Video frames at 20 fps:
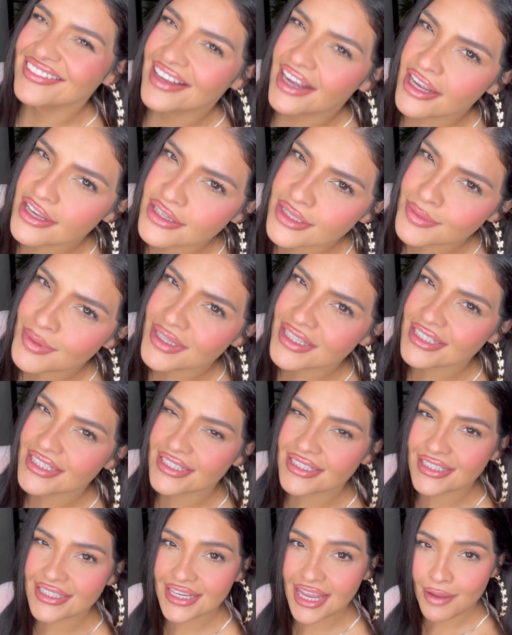How you smelling
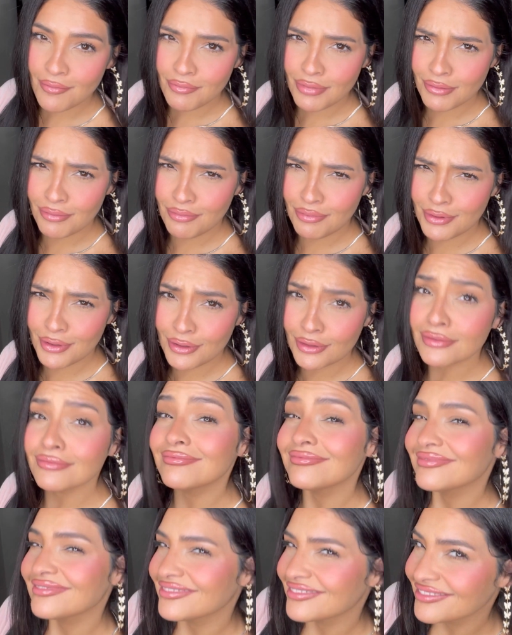today, boo-boo?
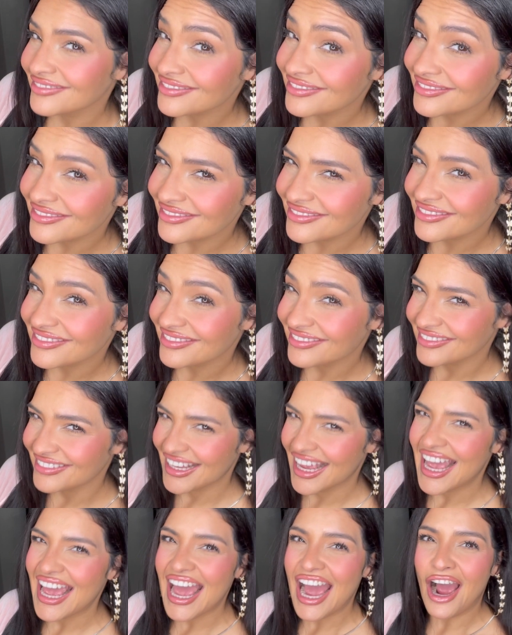
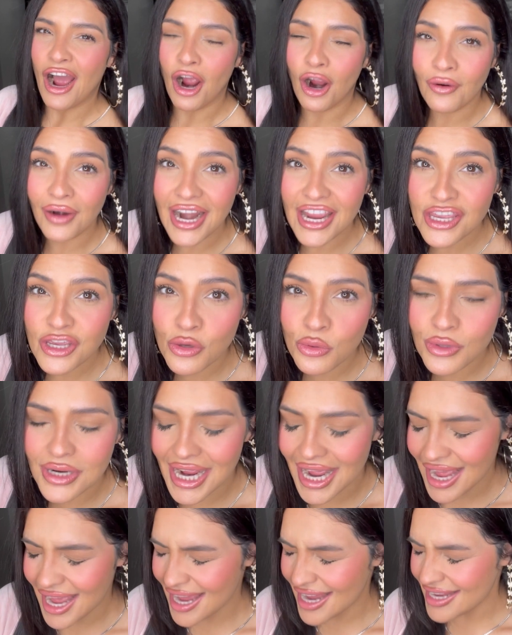All right, you
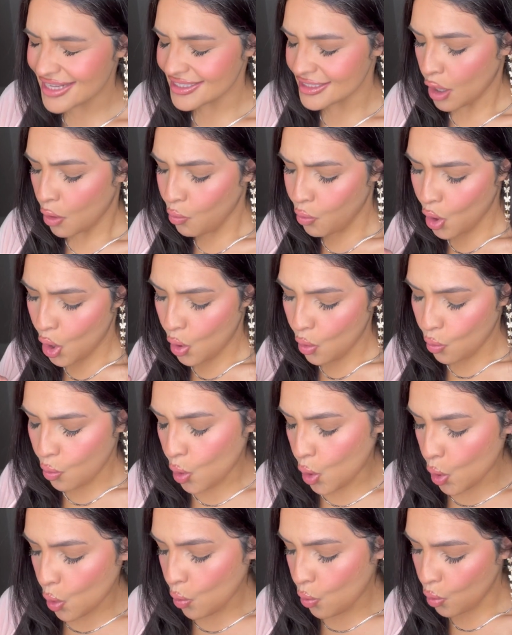guys. Woo,
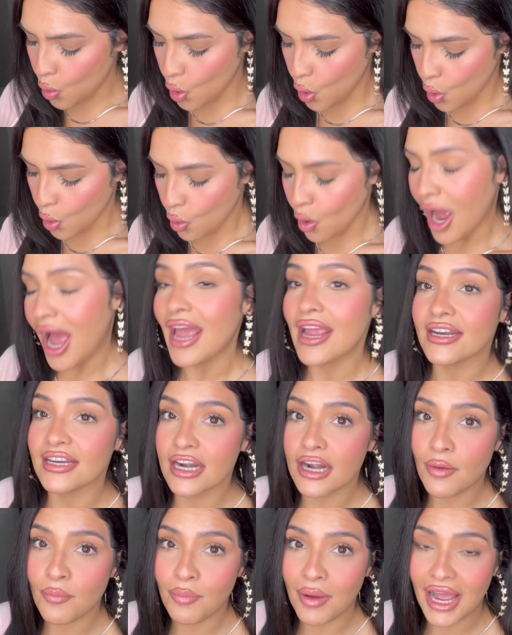woo, woo. I
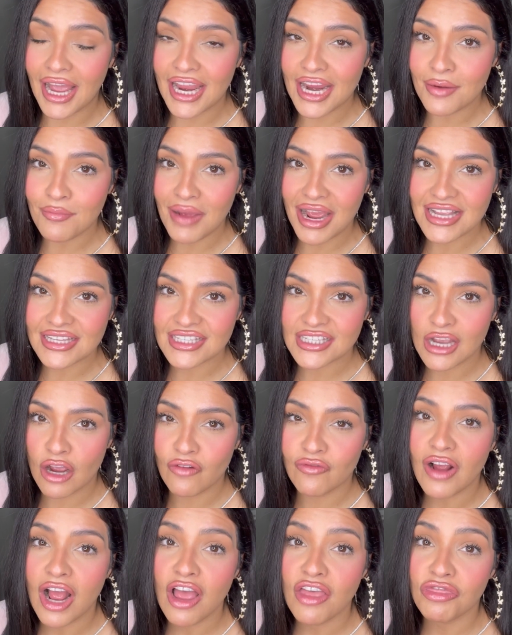ended up buying
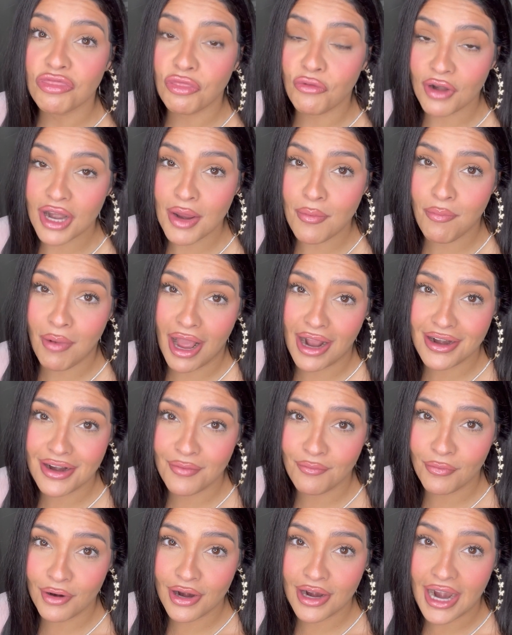myself three bond
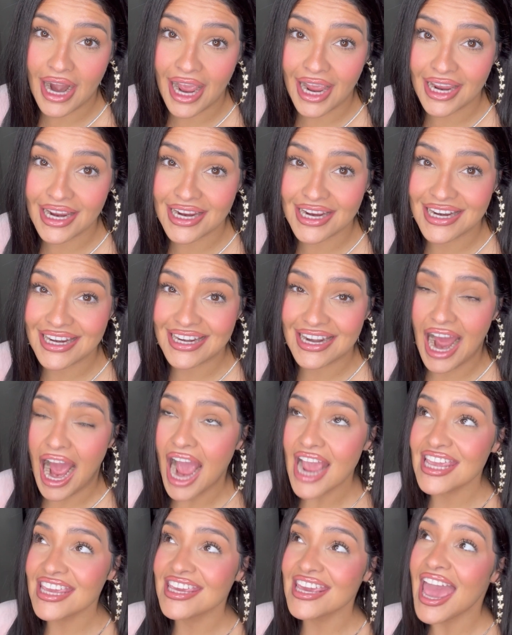number nine.
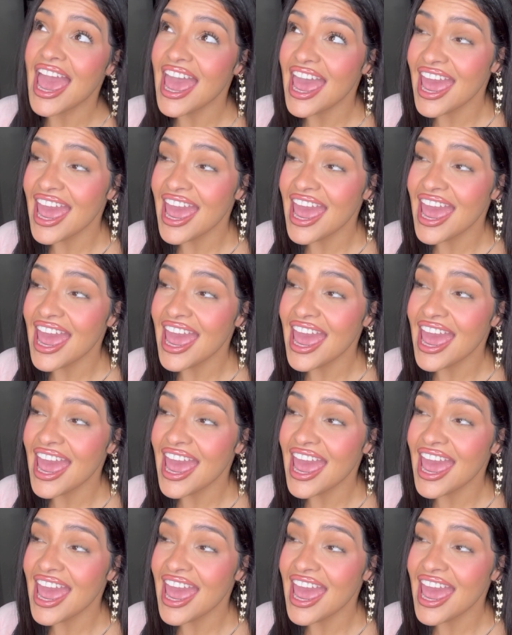Yay.